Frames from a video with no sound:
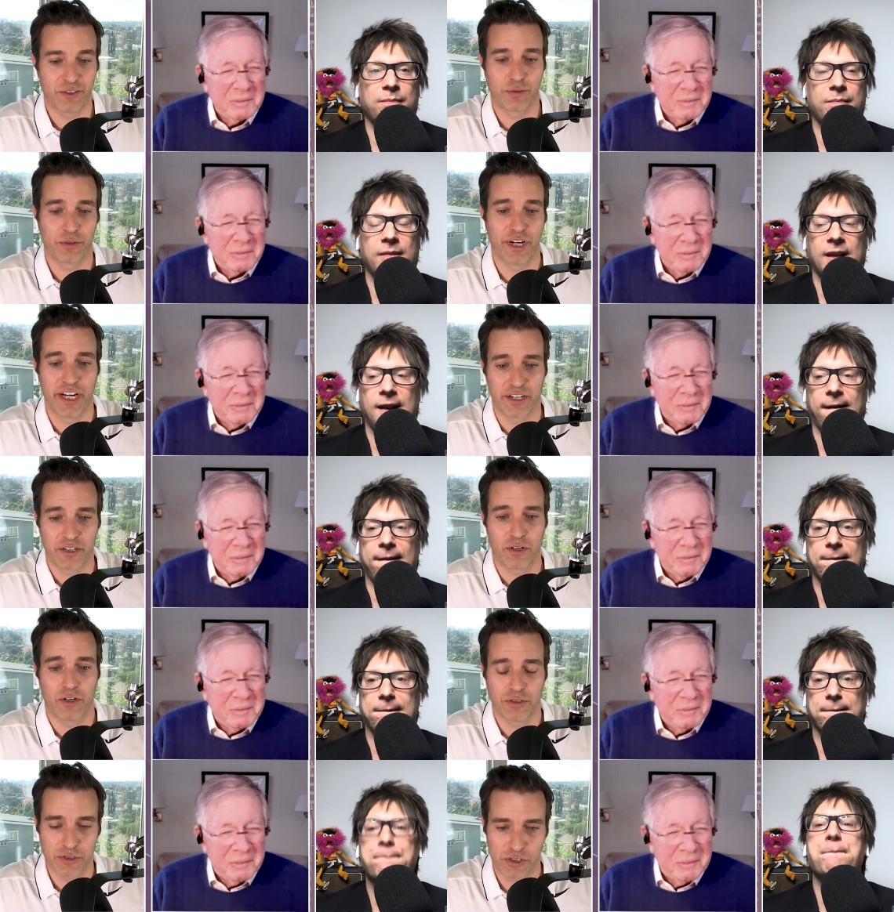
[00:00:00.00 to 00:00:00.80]
Speaker 1: create a
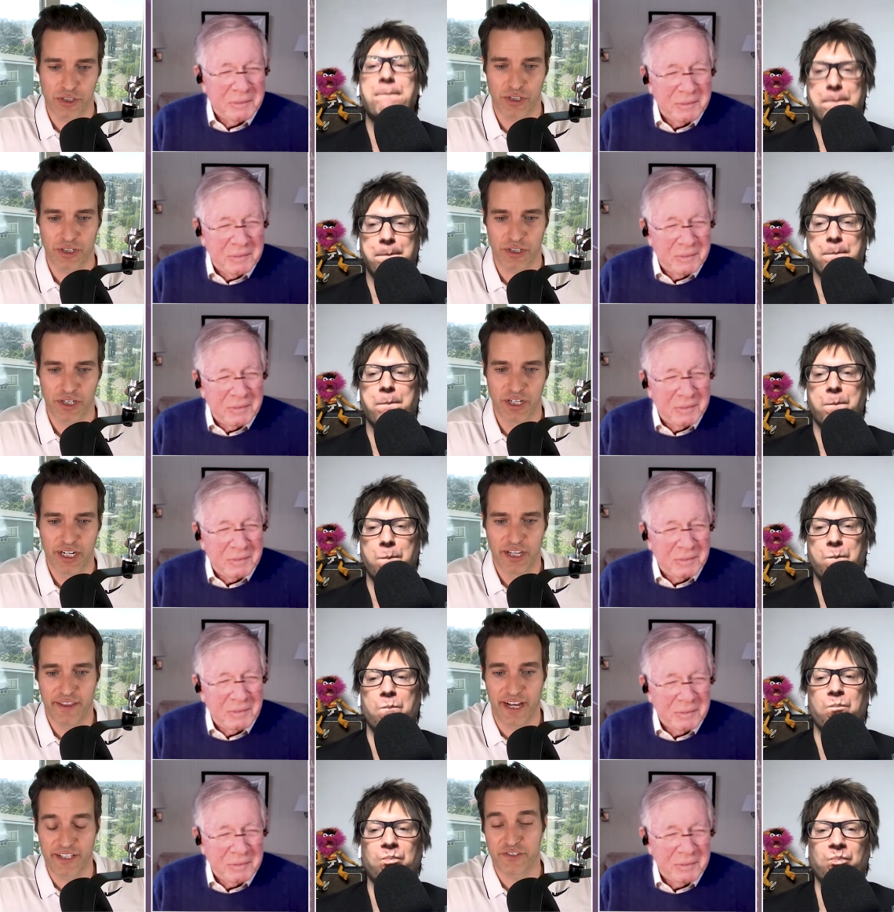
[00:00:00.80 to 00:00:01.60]
culture
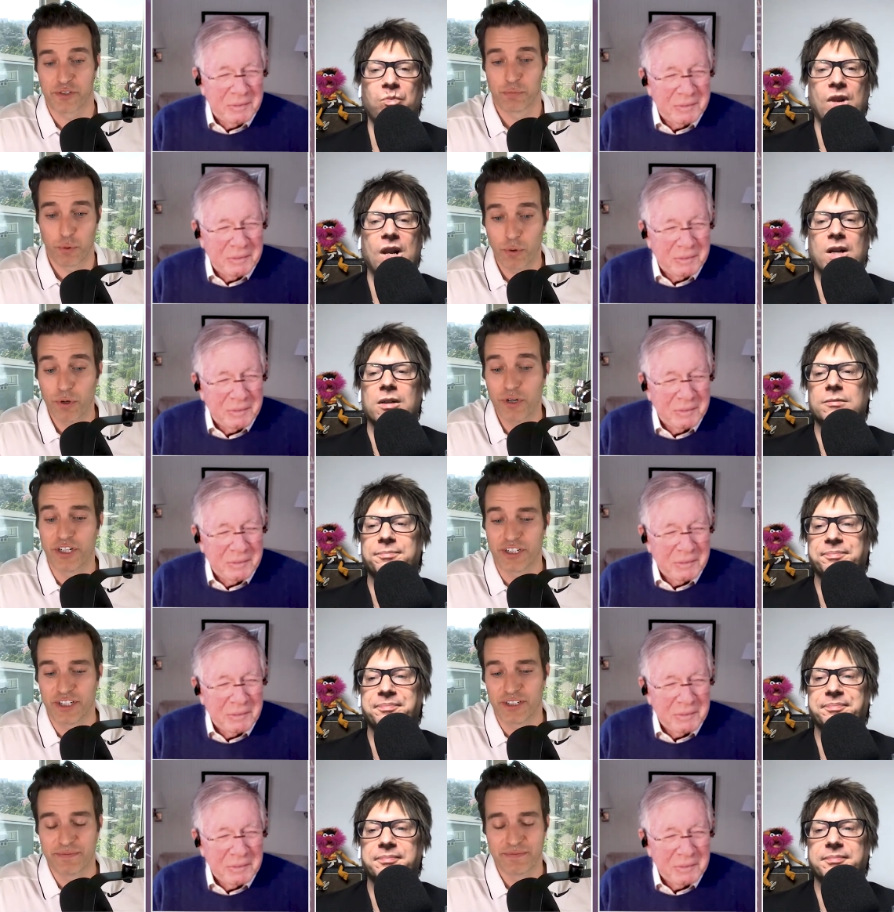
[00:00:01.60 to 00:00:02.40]
that
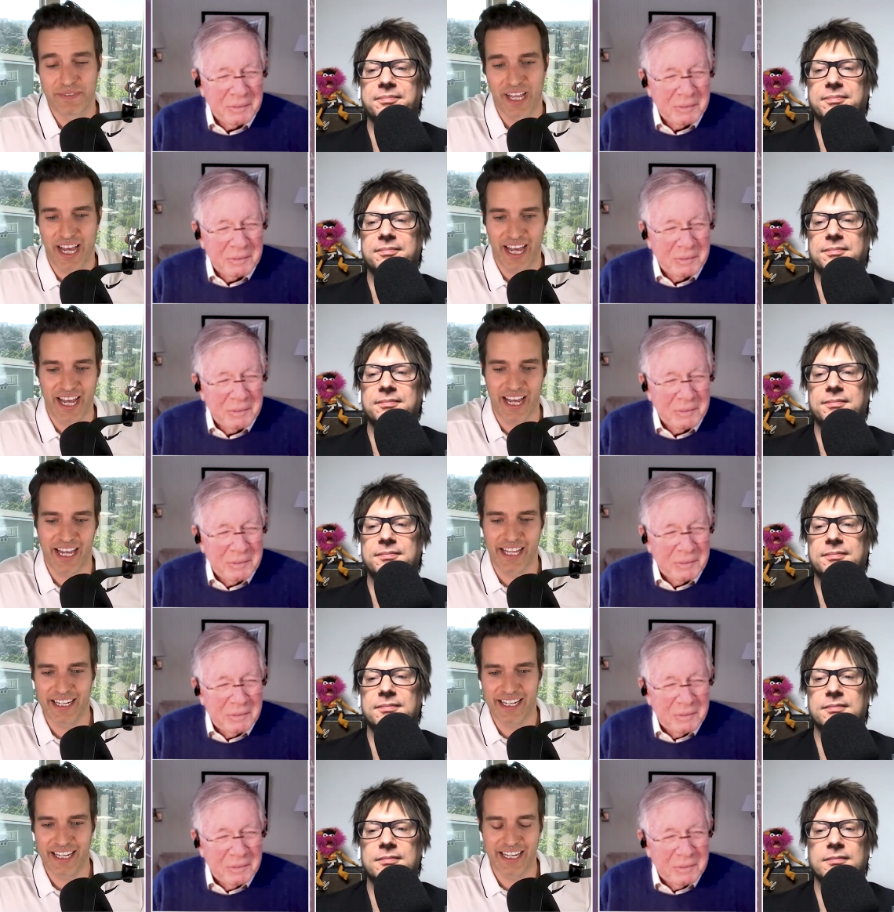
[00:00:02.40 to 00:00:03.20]
supported you
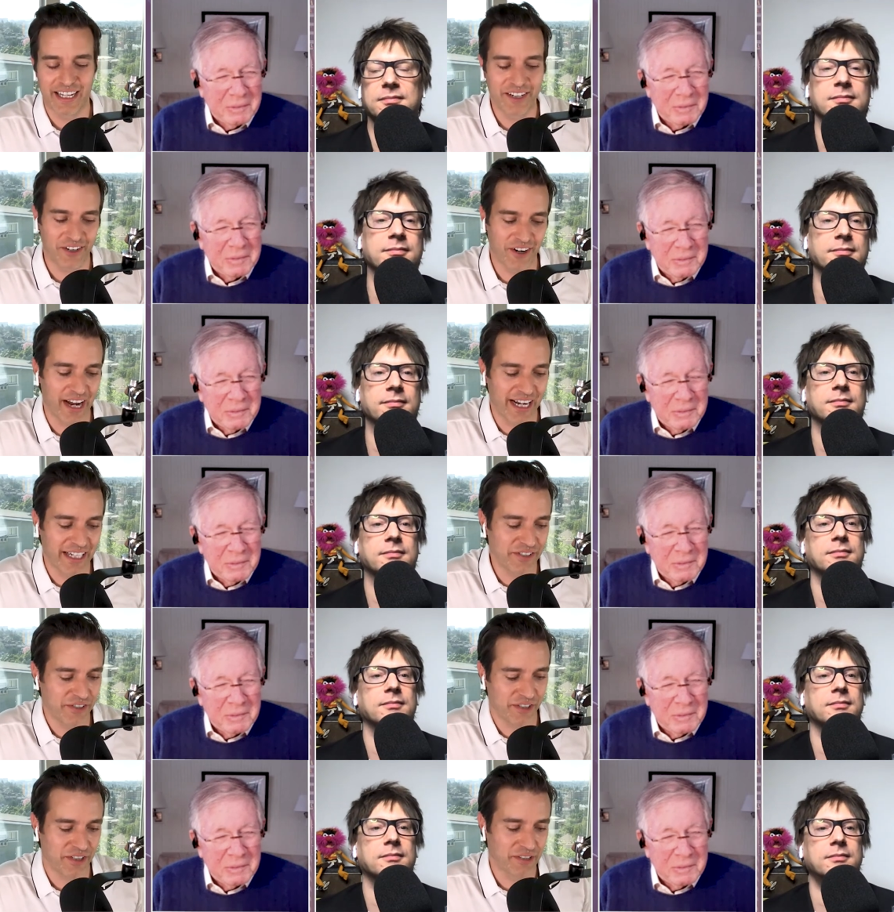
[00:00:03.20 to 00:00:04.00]
and in your
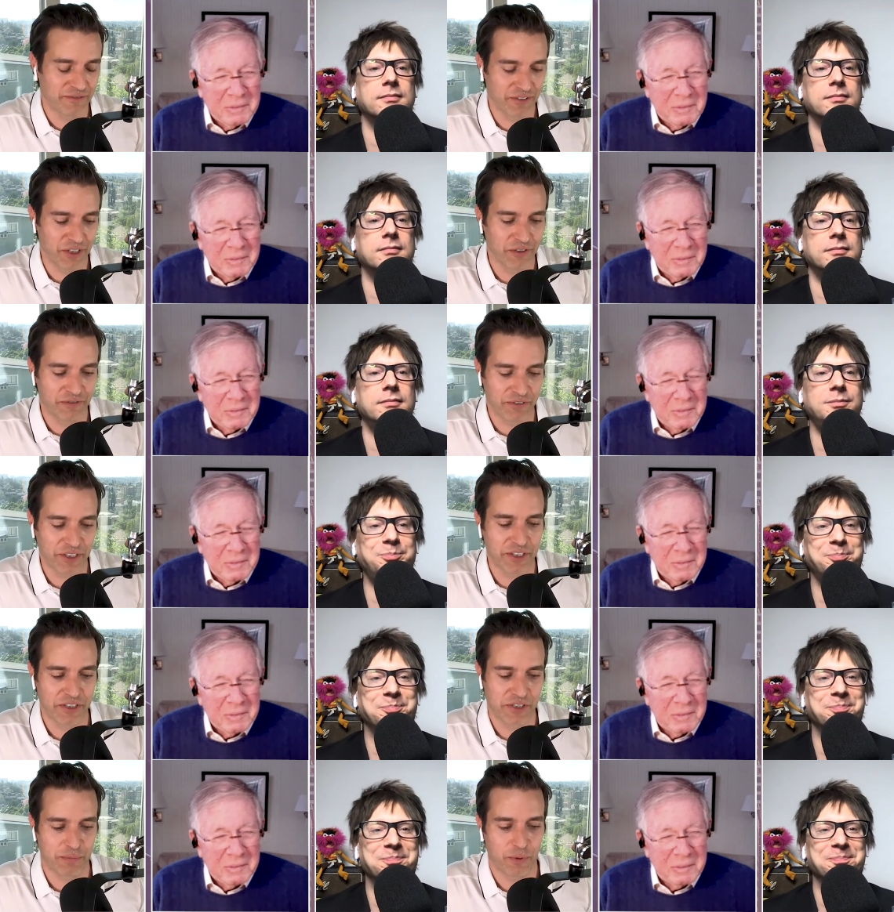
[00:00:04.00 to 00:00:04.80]
answer of you know
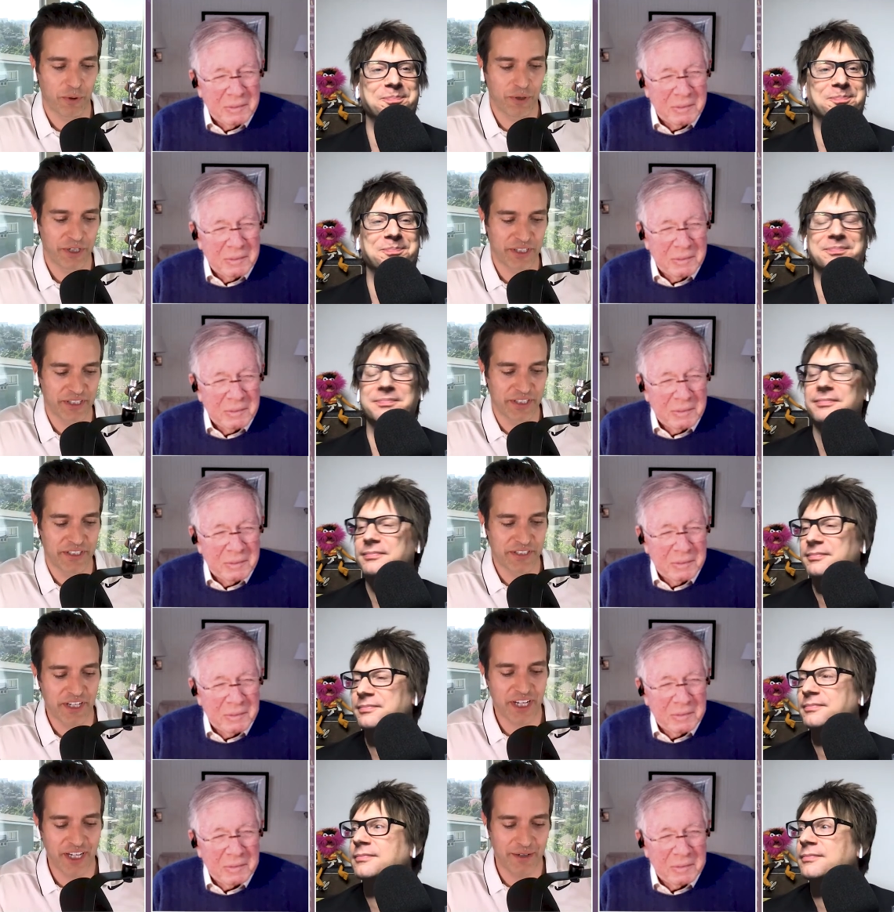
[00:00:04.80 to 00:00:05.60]
feeling supported in the
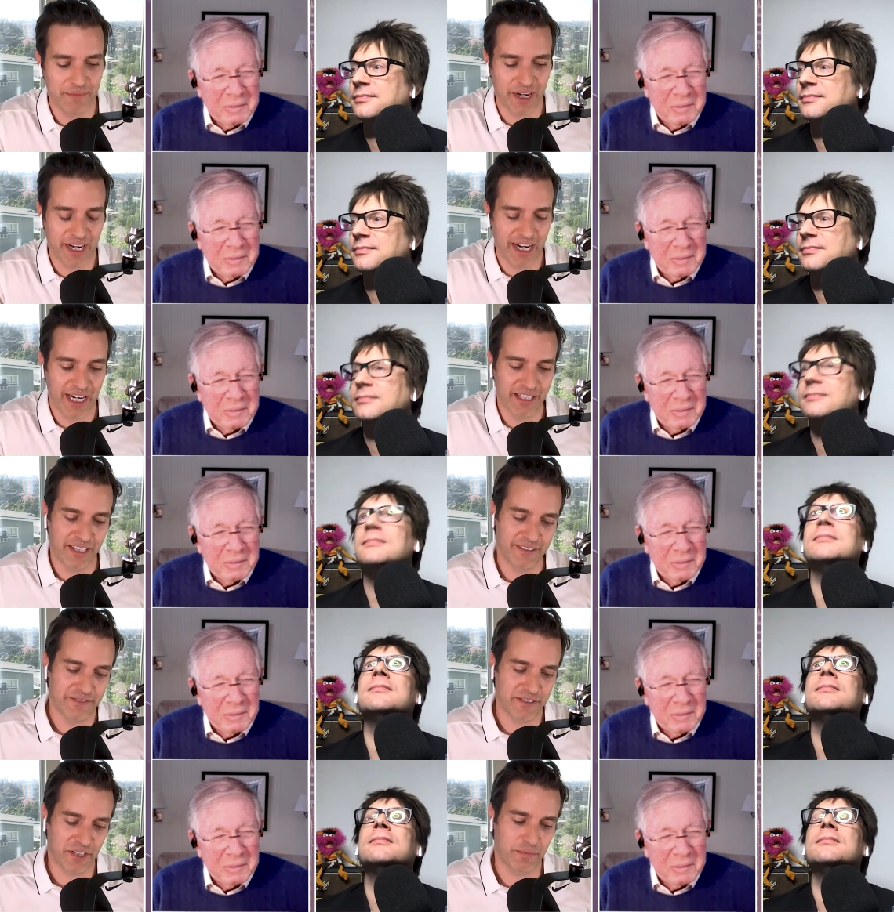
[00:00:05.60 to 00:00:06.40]
team, I, would
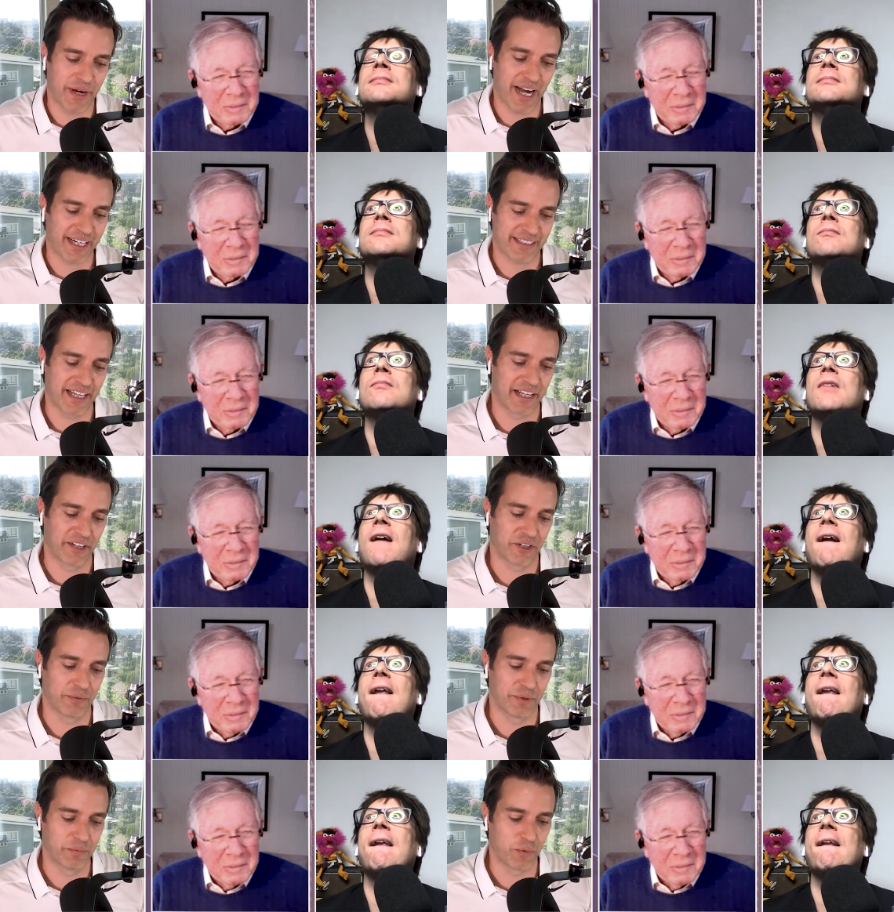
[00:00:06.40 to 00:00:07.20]
love to unpack that a
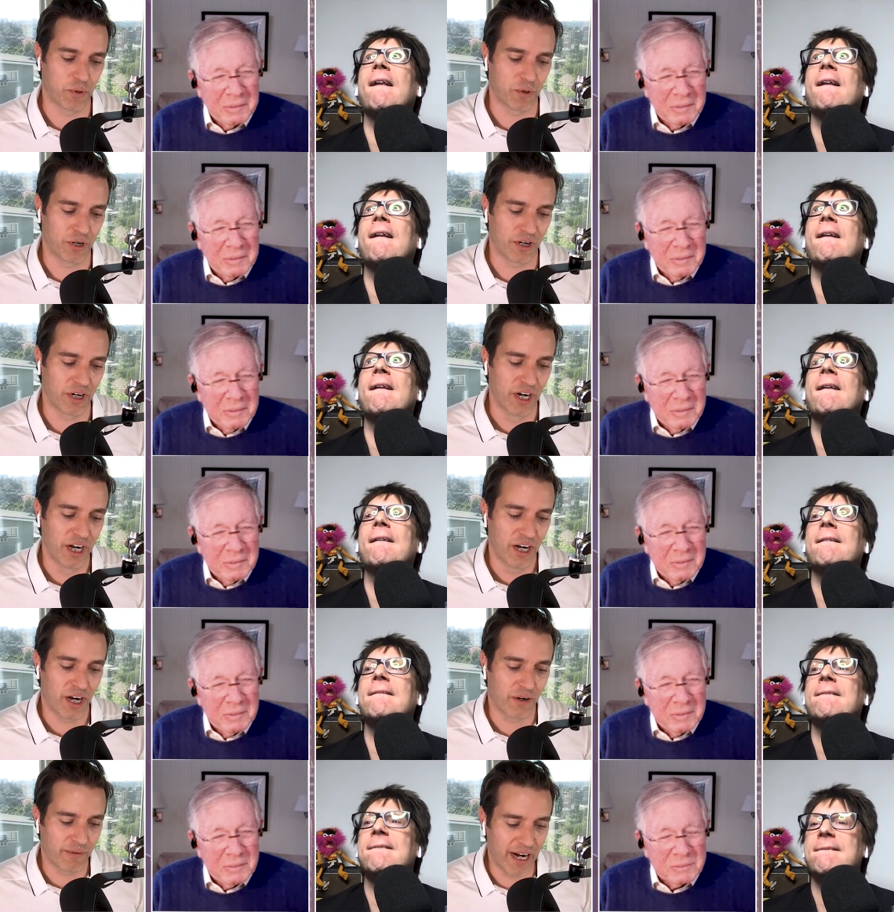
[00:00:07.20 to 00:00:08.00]
little bit more
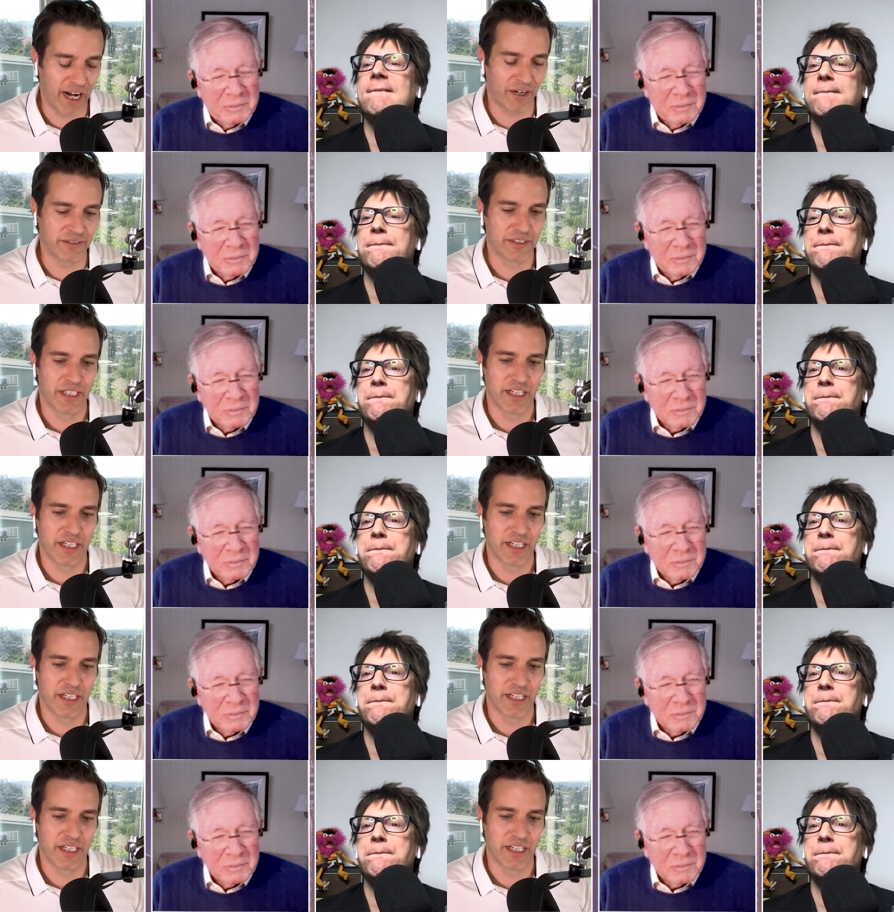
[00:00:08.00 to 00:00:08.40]
around